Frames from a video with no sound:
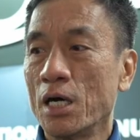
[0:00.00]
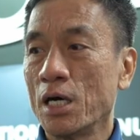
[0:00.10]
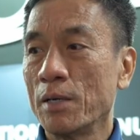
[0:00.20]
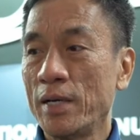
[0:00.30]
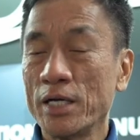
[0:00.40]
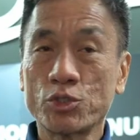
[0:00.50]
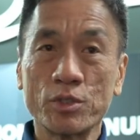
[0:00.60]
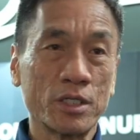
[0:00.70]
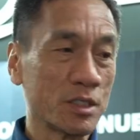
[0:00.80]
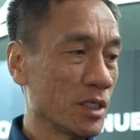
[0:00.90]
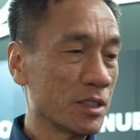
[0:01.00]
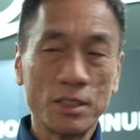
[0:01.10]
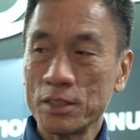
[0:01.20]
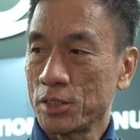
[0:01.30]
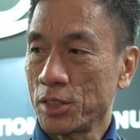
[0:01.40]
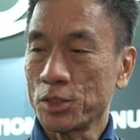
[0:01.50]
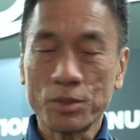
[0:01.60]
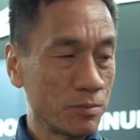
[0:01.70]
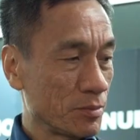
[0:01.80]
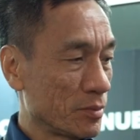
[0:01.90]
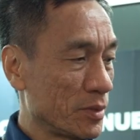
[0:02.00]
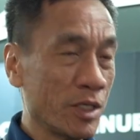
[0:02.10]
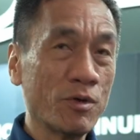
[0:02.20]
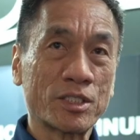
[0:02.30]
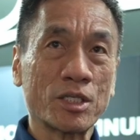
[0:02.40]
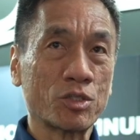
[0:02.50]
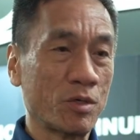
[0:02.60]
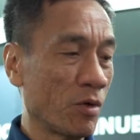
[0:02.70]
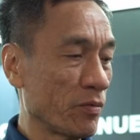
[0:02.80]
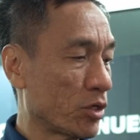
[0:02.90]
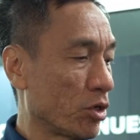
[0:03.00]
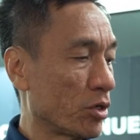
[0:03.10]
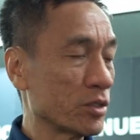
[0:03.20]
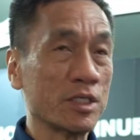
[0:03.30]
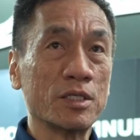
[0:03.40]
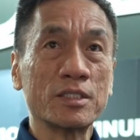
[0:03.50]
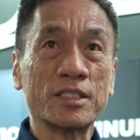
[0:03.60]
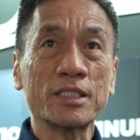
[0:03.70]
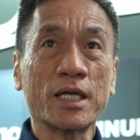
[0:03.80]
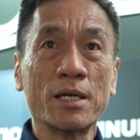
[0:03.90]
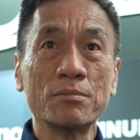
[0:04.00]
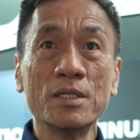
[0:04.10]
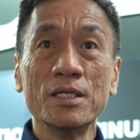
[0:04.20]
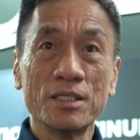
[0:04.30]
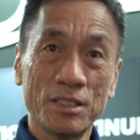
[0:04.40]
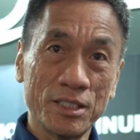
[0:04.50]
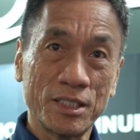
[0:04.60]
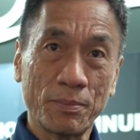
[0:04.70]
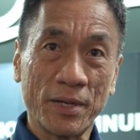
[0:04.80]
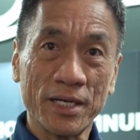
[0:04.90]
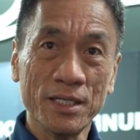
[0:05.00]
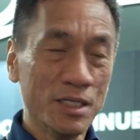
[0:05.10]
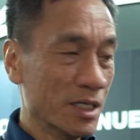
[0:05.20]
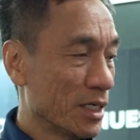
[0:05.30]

Actually, this new accessory, what we call the C-Cam Easy Play,